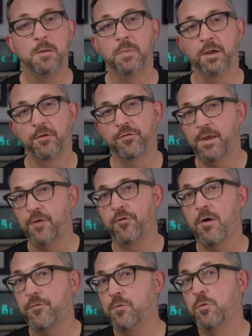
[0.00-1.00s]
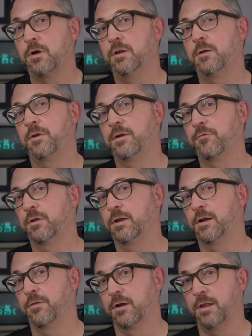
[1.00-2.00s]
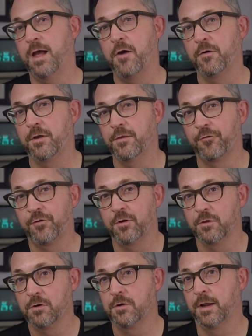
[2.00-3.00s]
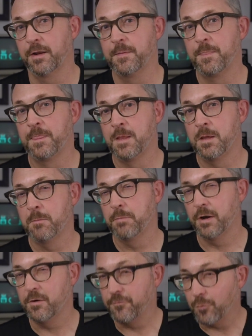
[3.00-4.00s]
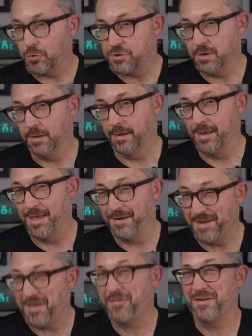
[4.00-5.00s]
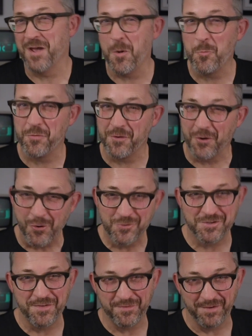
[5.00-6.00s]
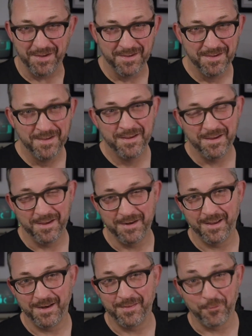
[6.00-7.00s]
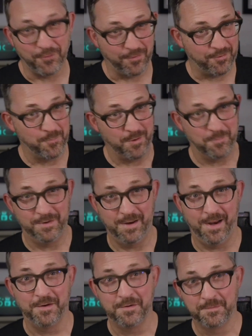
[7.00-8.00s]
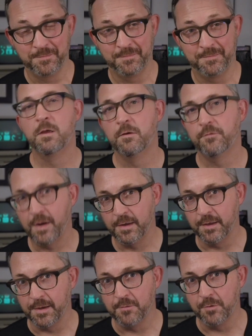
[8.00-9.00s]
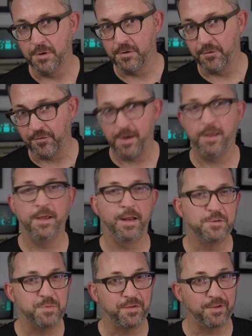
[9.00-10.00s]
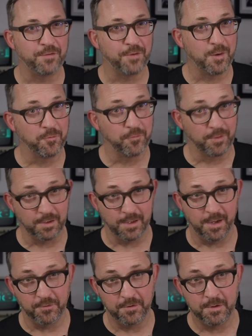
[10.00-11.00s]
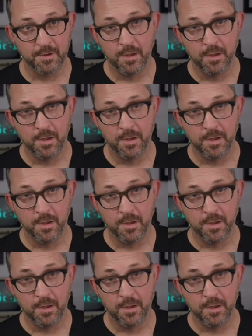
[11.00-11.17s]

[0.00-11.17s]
because things often work a little bit differently in the cloud, and they're still learning. But unfortunately, that doesn't help with the urgency in getting their systems up to date. Finally, when you're designing an HPC environment for the cloud,